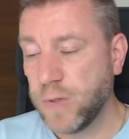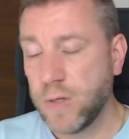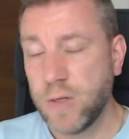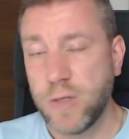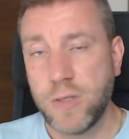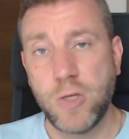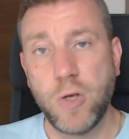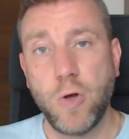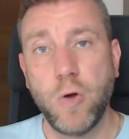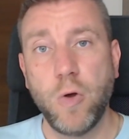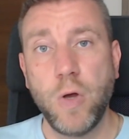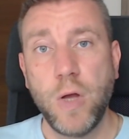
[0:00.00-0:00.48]

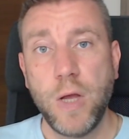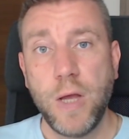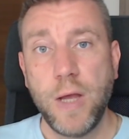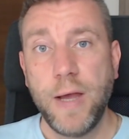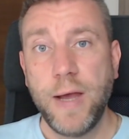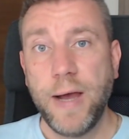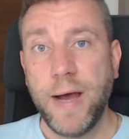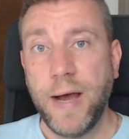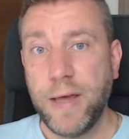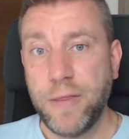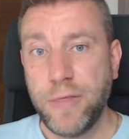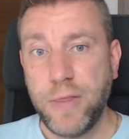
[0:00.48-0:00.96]
So
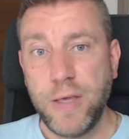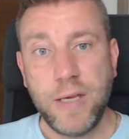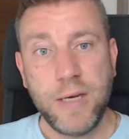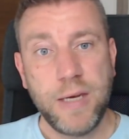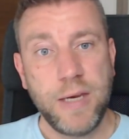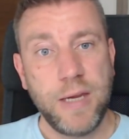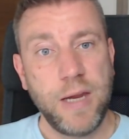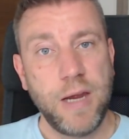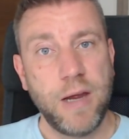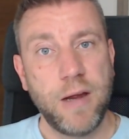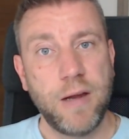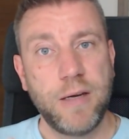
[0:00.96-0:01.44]
I think
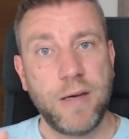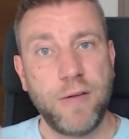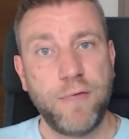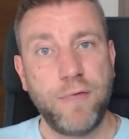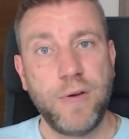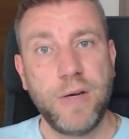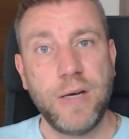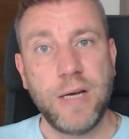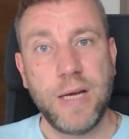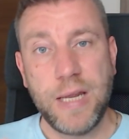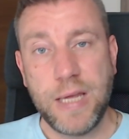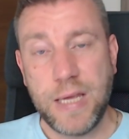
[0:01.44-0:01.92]
they are
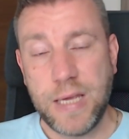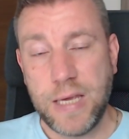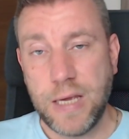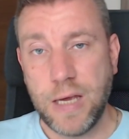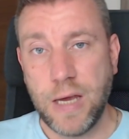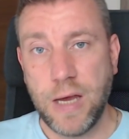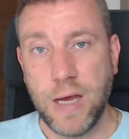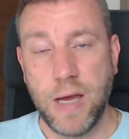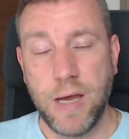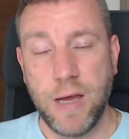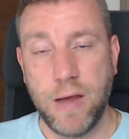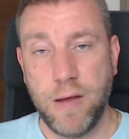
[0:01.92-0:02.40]

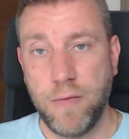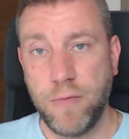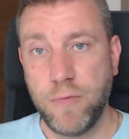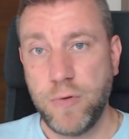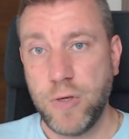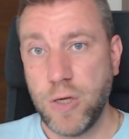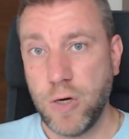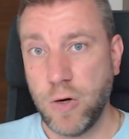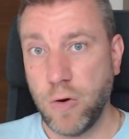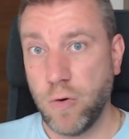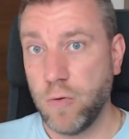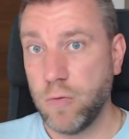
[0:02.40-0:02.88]
definitely, uh,
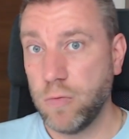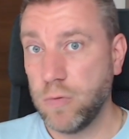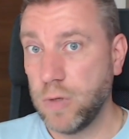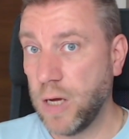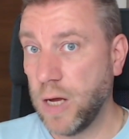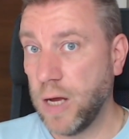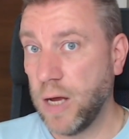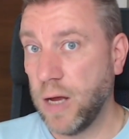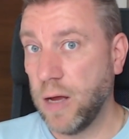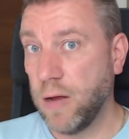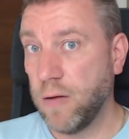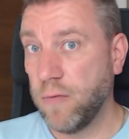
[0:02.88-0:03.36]
you know,
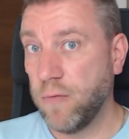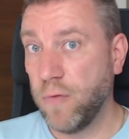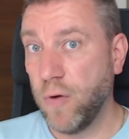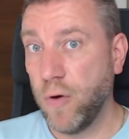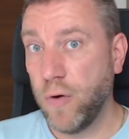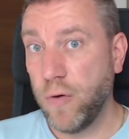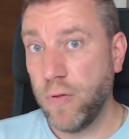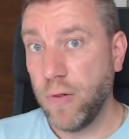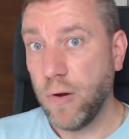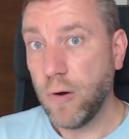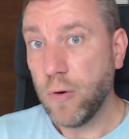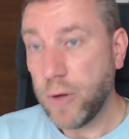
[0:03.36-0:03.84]
uh,
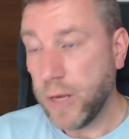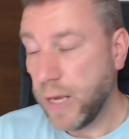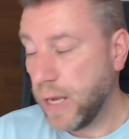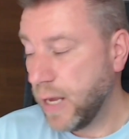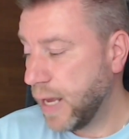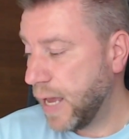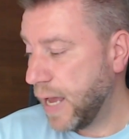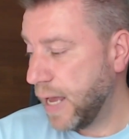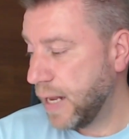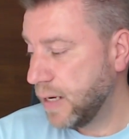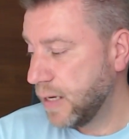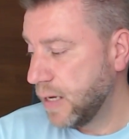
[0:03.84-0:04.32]
worth
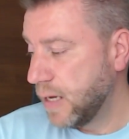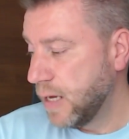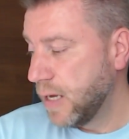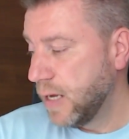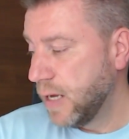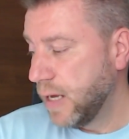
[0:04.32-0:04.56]
looking at.